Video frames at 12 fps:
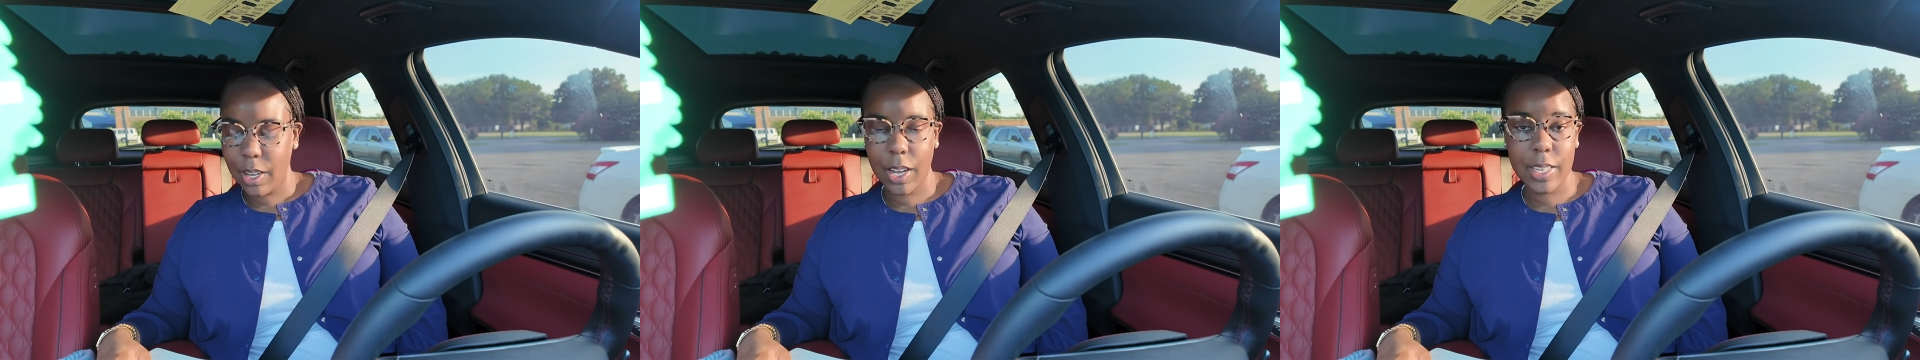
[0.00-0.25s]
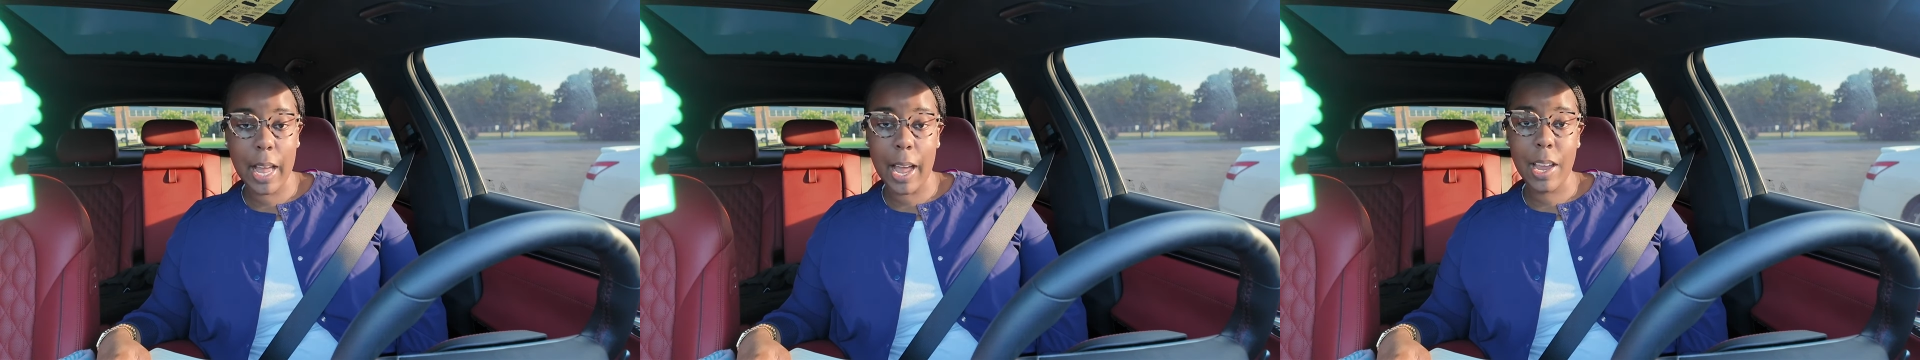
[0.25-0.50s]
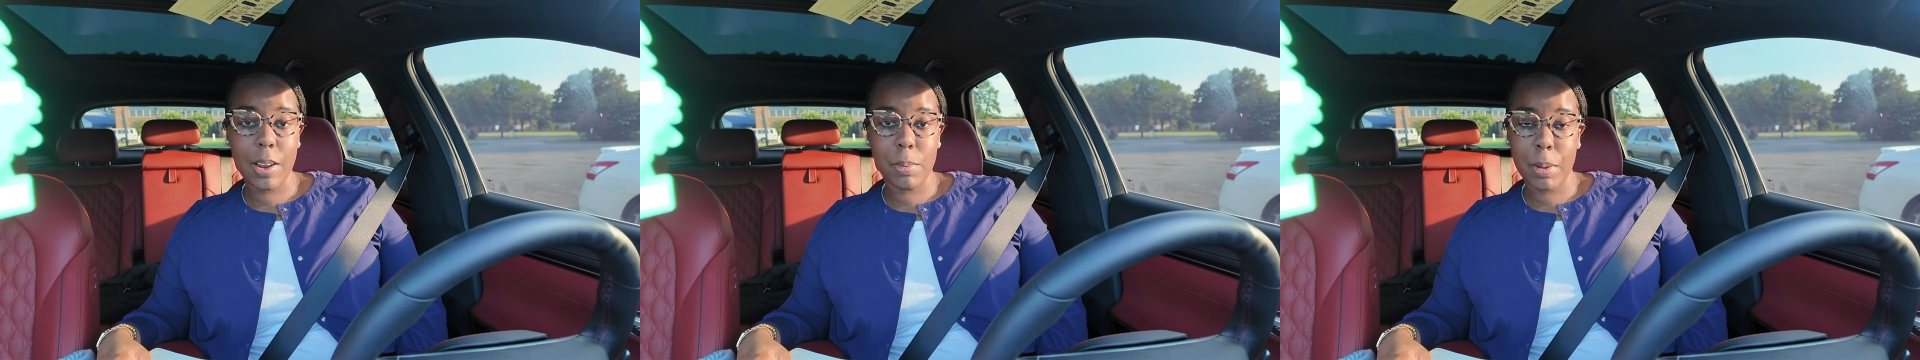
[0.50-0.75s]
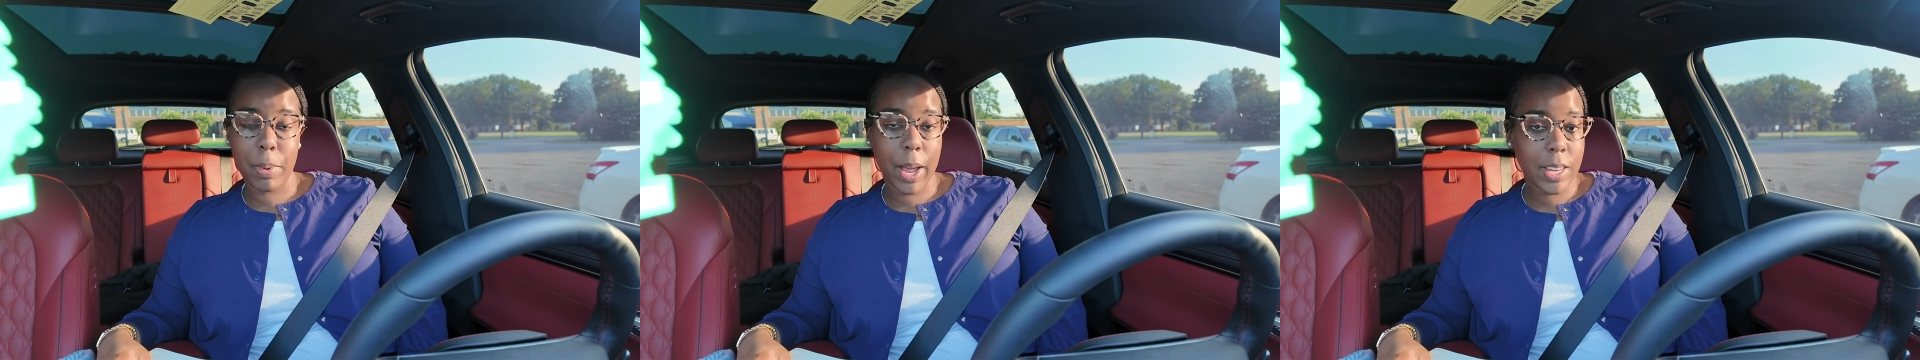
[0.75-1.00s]
Cause I ain't
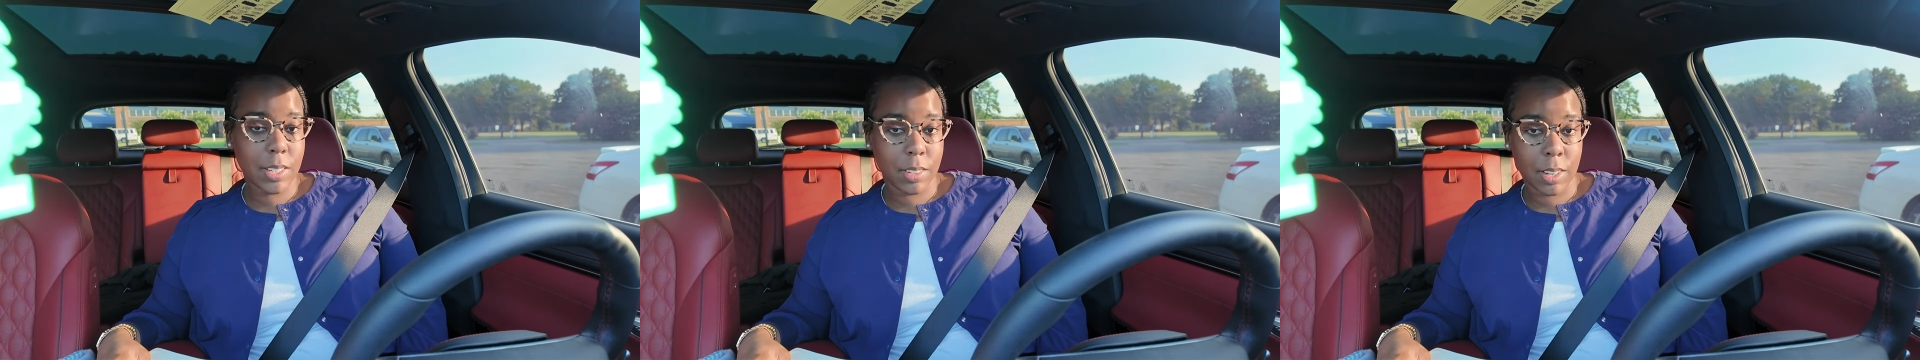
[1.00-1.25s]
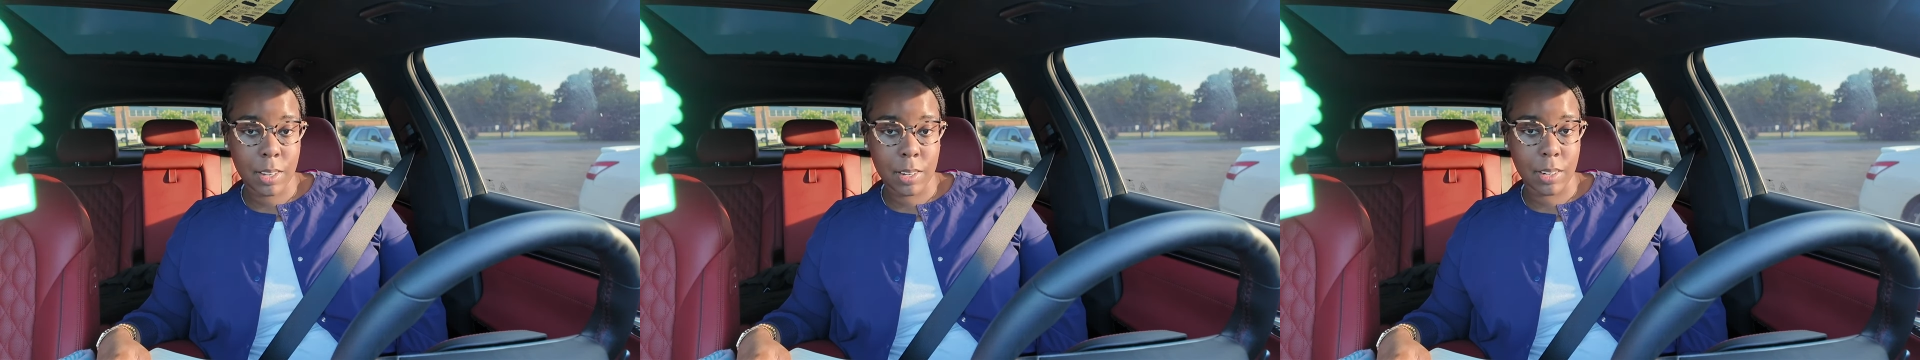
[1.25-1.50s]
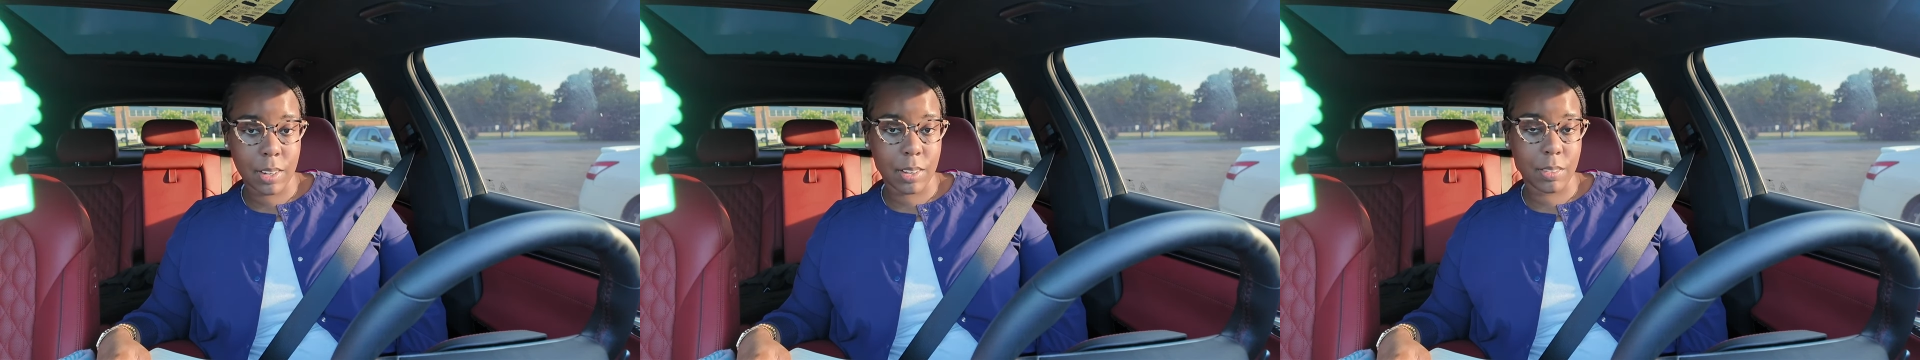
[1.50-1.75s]
been patient in